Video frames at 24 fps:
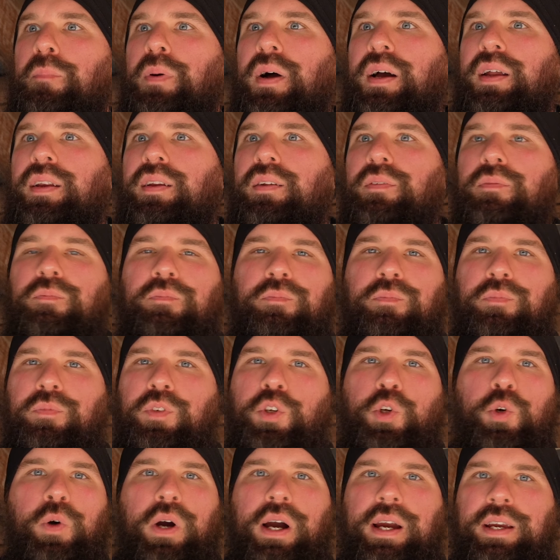But
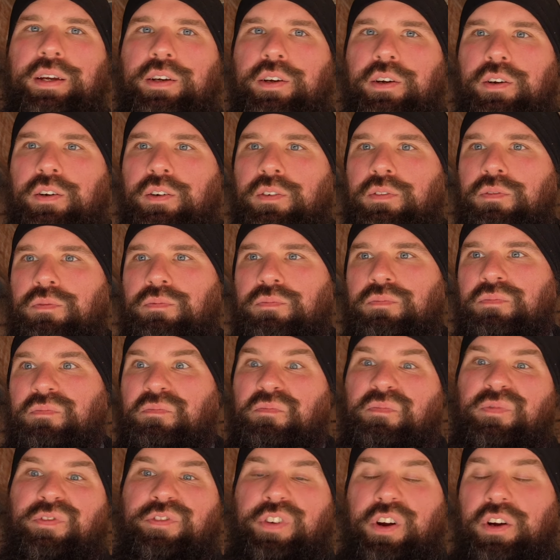new hiker,
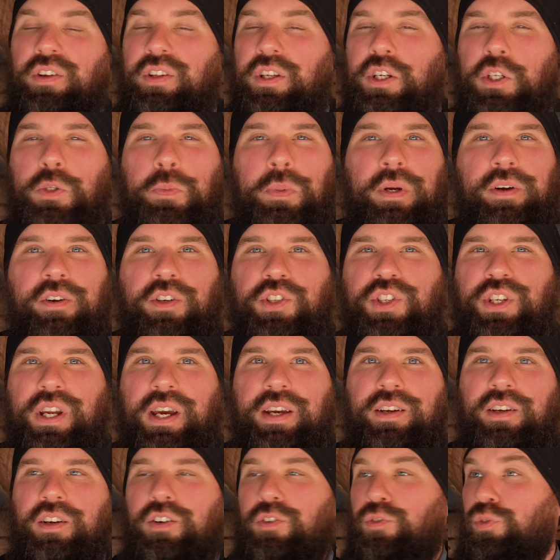fairly experienced
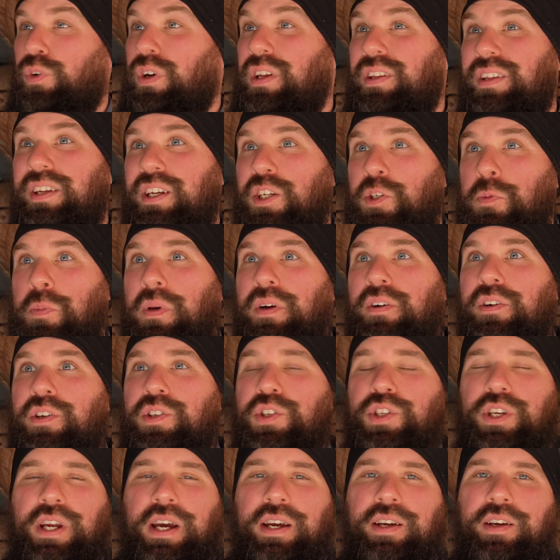hiker, really
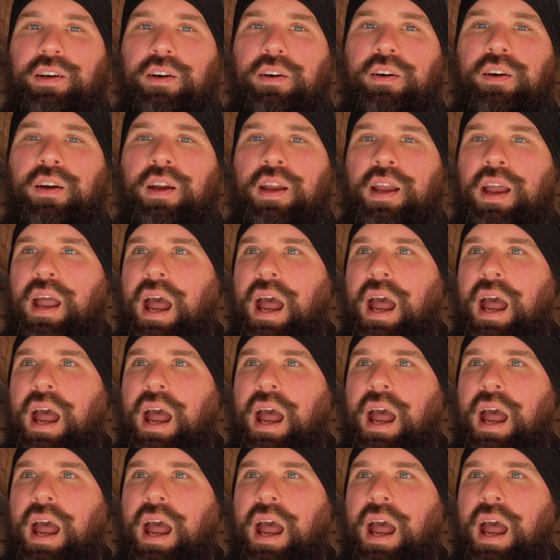experienced hiker,